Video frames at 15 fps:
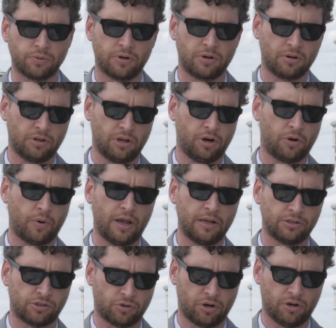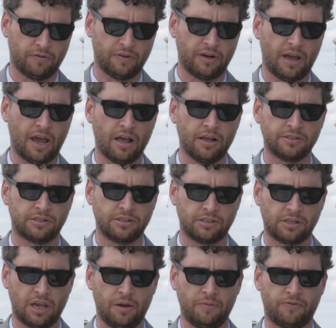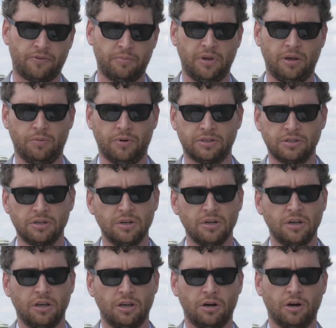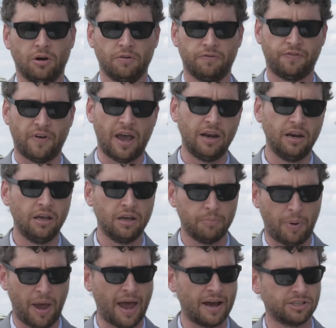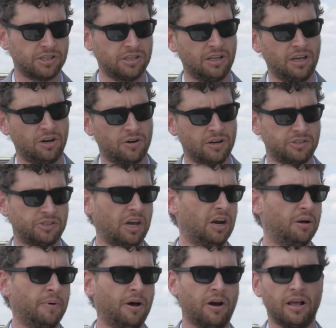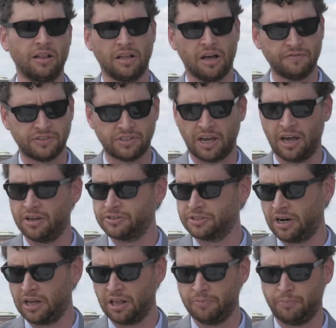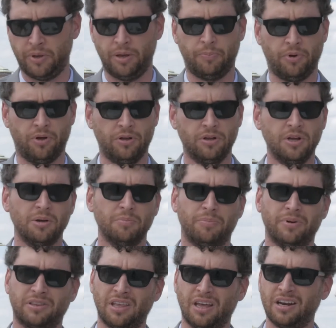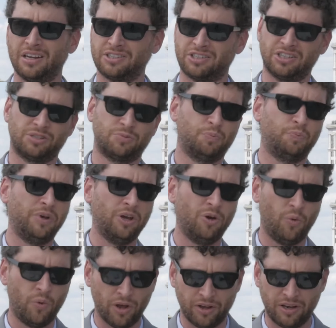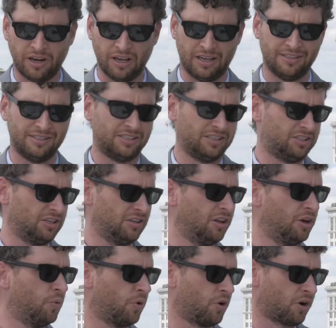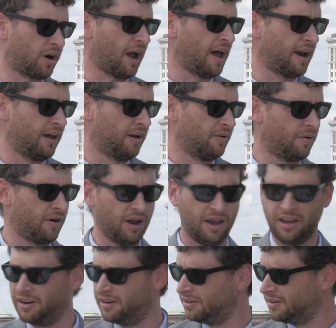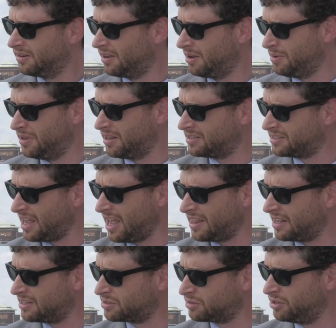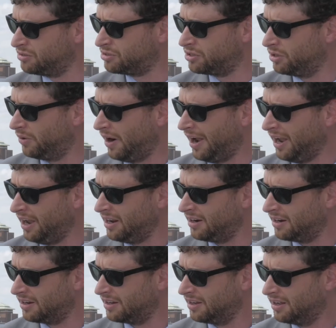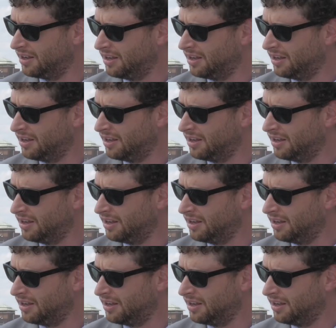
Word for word: where the grit complacent. sort of analysis yeah. came for me was you know finding a passion that you're excited about i love sales and i love people but then it's just being willing to consistently work on yes. it, right? I mean, that's that's you Absolutely. too, right?